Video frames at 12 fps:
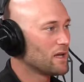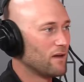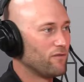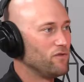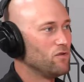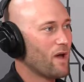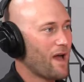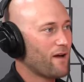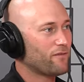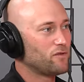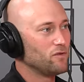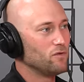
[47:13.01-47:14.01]
if you
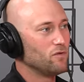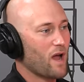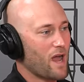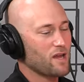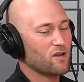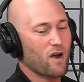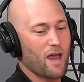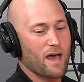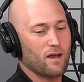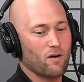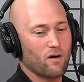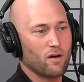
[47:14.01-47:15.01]
have to hang your
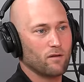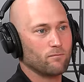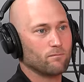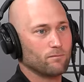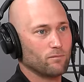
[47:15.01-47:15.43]
hat on